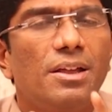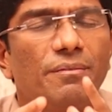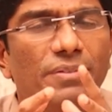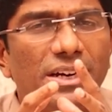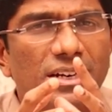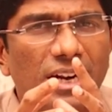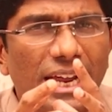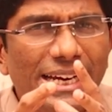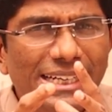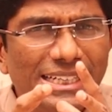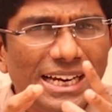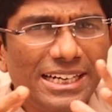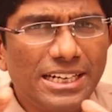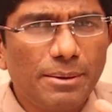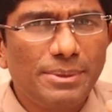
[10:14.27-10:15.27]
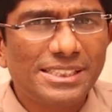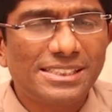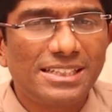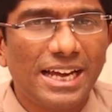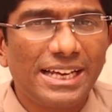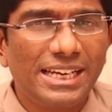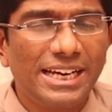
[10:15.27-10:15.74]
When right atrium is
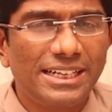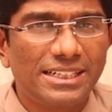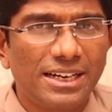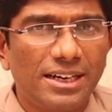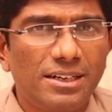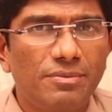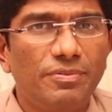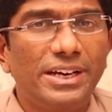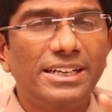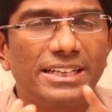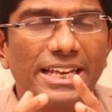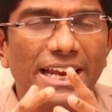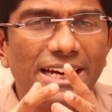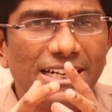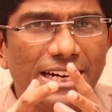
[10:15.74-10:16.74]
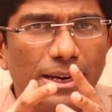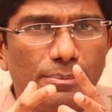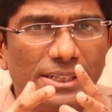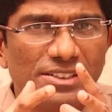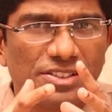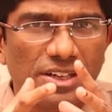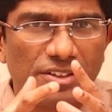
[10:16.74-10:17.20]
dilated, when
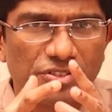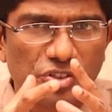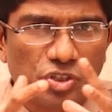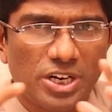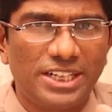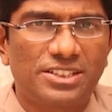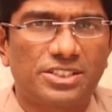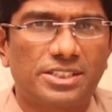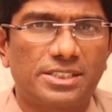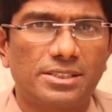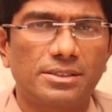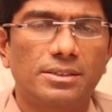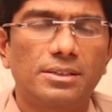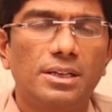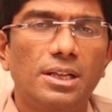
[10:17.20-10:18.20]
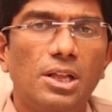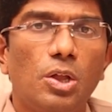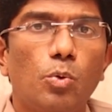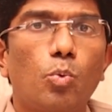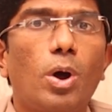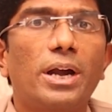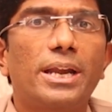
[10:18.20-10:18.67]
atrium is stretched,
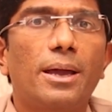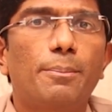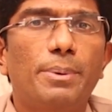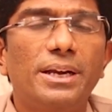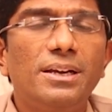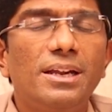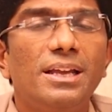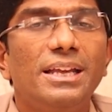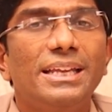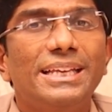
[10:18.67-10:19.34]
what happens?